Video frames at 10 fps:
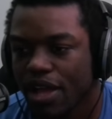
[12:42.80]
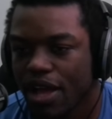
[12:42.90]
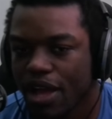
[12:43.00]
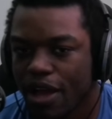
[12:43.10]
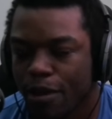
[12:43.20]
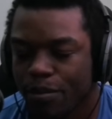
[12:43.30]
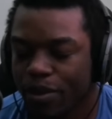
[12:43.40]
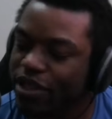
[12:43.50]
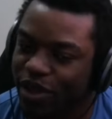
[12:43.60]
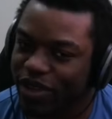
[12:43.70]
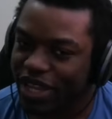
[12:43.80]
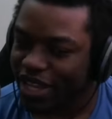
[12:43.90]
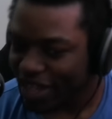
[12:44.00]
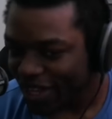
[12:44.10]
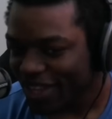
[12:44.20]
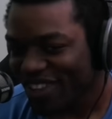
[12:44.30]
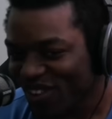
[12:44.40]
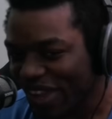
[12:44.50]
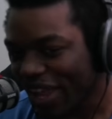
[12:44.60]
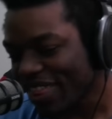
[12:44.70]
Uh, but Loki,
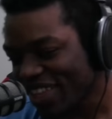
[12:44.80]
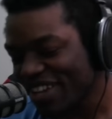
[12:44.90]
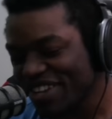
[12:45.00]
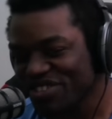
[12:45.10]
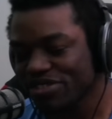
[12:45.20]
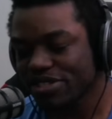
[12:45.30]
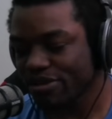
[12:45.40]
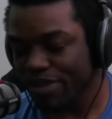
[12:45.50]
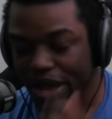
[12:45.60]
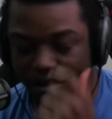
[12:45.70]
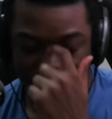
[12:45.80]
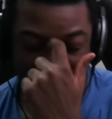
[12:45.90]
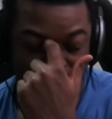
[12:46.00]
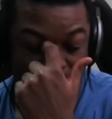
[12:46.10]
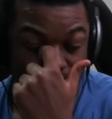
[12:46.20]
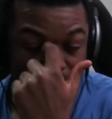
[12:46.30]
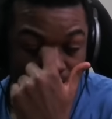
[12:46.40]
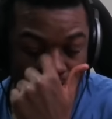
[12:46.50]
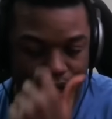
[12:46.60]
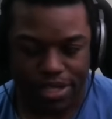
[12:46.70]
Loki, I think could use some power nerfs on the
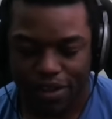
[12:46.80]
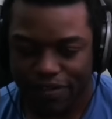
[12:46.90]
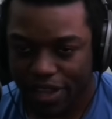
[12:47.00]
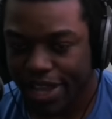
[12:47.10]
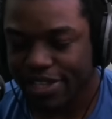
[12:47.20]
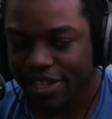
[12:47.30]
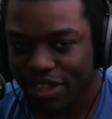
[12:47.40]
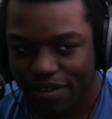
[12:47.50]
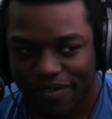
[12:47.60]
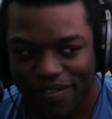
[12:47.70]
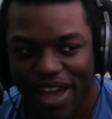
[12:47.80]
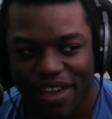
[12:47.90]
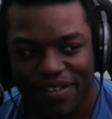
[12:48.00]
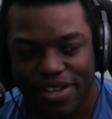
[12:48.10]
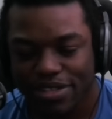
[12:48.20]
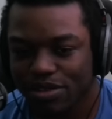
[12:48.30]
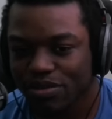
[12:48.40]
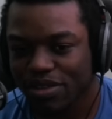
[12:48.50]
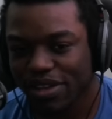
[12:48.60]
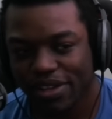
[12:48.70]
card itself. Like it's a three-five. It's
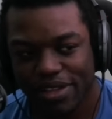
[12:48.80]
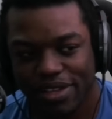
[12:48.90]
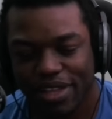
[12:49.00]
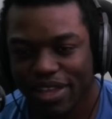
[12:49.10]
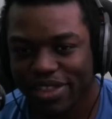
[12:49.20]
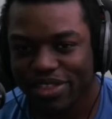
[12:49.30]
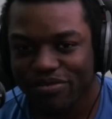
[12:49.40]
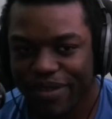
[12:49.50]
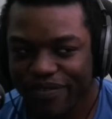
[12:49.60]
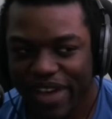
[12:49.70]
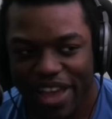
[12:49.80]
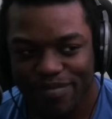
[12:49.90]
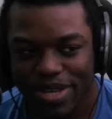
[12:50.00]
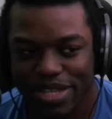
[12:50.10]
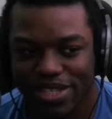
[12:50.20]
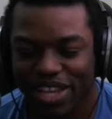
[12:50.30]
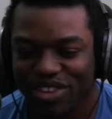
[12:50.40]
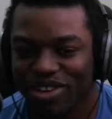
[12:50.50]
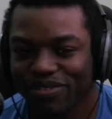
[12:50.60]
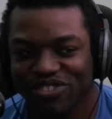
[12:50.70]
so good. Like three-five means like
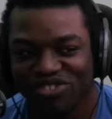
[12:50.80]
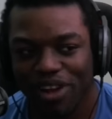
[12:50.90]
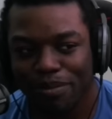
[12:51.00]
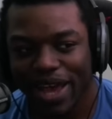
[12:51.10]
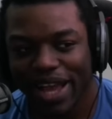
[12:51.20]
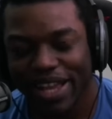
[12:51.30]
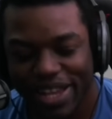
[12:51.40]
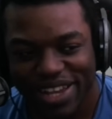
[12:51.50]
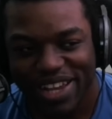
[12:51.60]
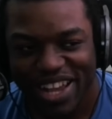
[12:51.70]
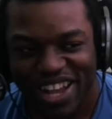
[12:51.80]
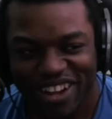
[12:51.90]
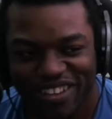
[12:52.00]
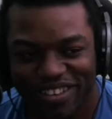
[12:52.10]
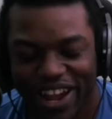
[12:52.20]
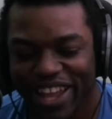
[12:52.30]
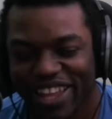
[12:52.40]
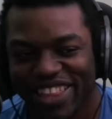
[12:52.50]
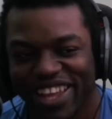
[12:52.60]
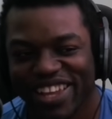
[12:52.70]
you have a drawback,
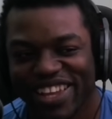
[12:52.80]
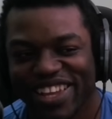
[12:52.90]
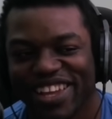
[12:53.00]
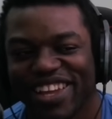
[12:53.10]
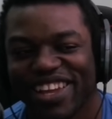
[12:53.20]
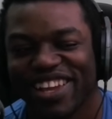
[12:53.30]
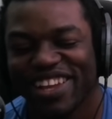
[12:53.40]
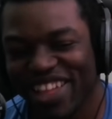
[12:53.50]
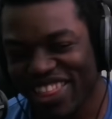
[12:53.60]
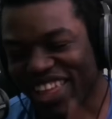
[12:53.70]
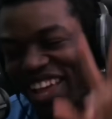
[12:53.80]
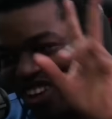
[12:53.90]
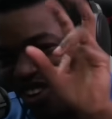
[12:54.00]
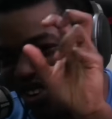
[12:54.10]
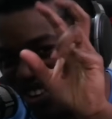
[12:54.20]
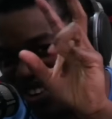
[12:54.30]
right? Like uh, like quote